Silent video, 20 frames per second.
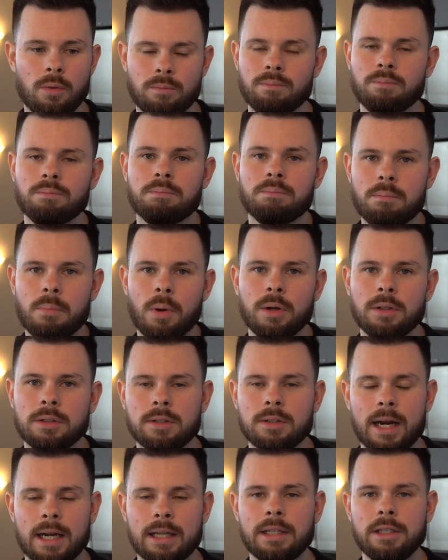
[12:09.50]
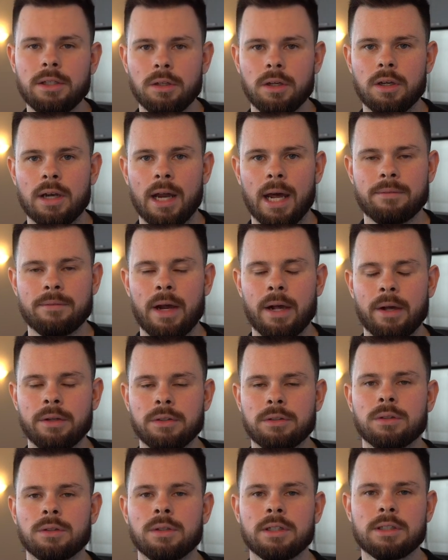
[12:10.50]
most likely you can add value
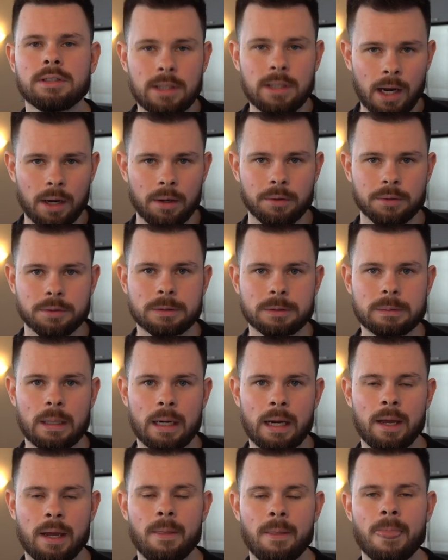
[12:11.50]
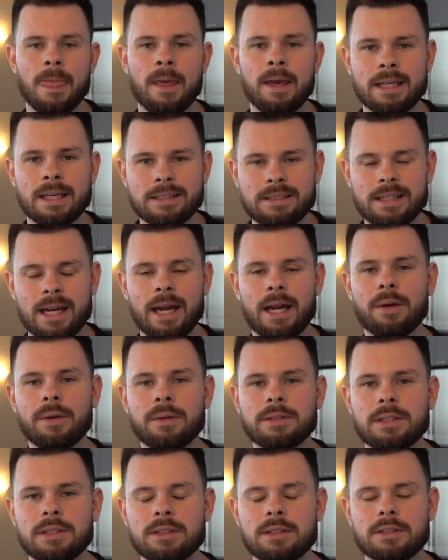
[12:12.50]
to? It's sales, right?
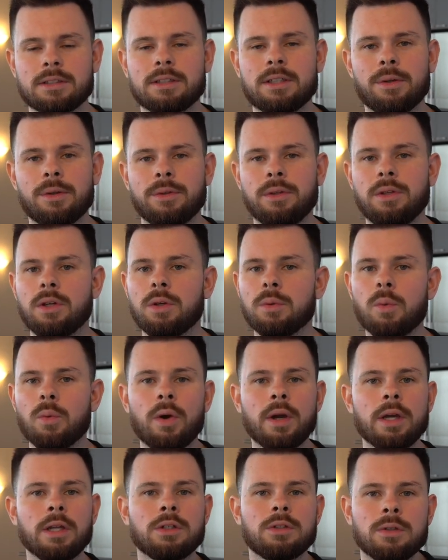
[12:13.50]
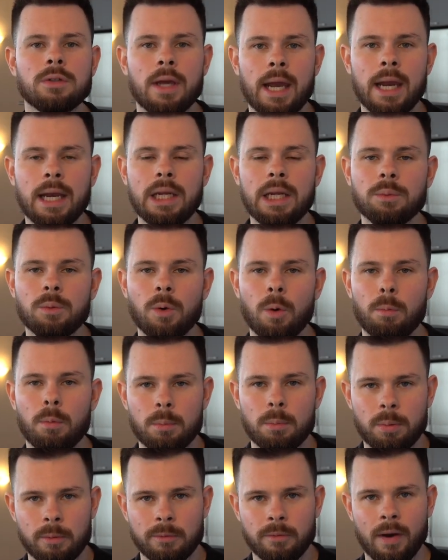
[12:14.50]
Sales is a skill that you can walk into any room and
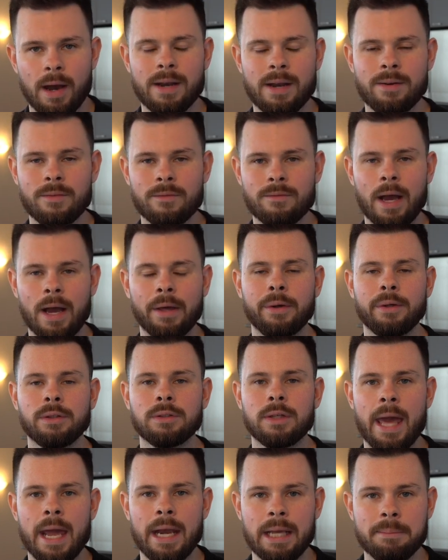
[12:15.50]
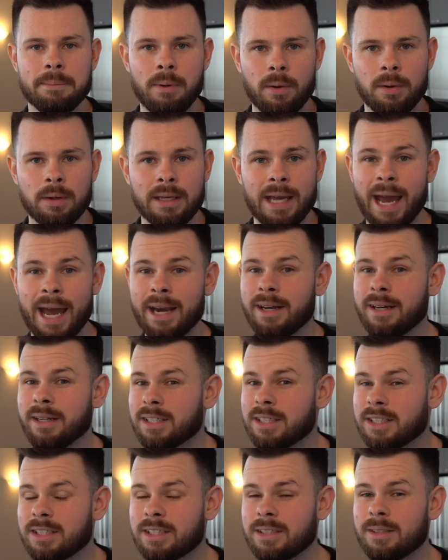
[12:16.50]
provide value to anybody at an
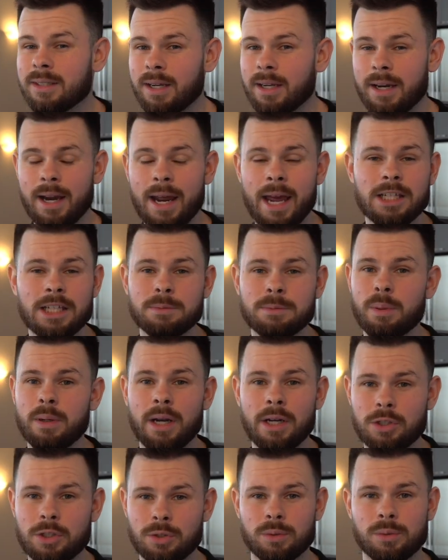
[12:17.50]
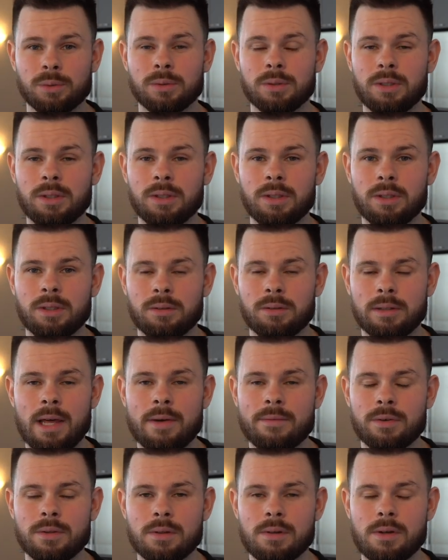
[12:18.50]
exponential
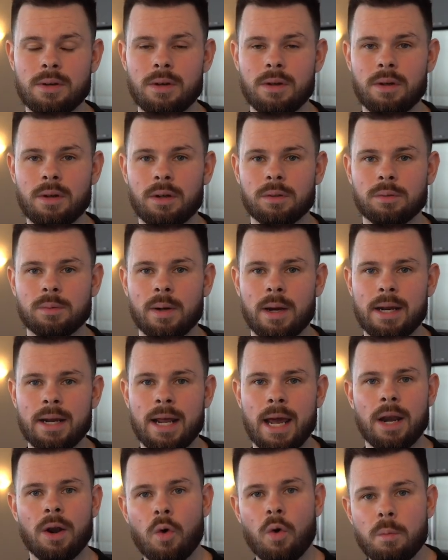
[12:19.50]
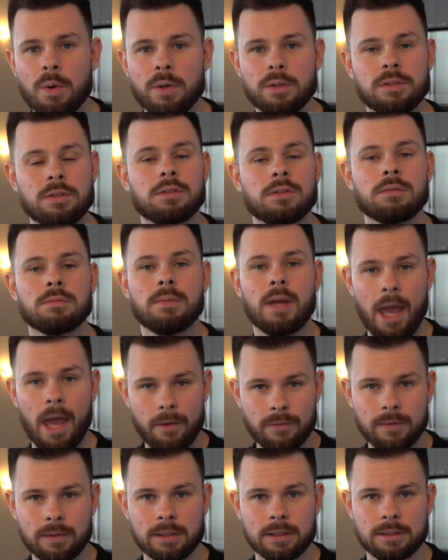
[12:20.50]
level, right? And almost
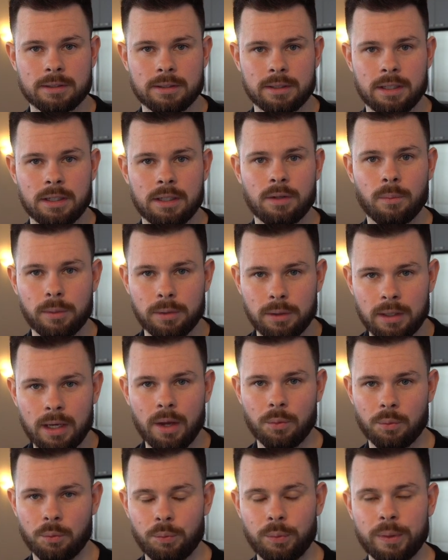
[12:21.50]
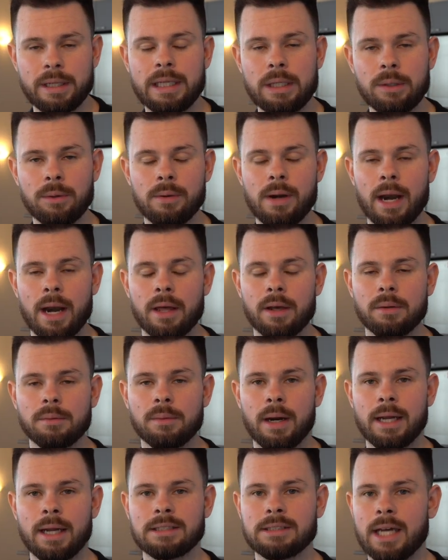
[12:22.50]
effortlessly when you get really good at it,
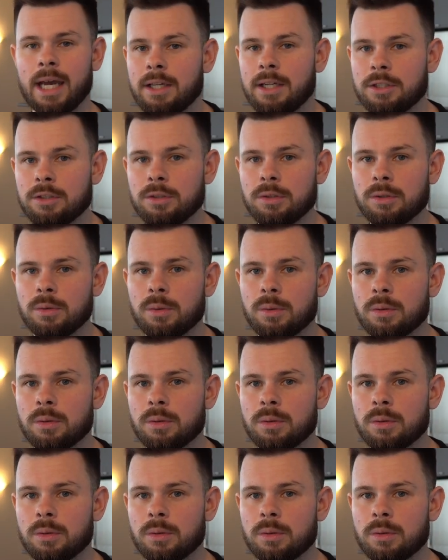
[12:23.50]
right? It takes you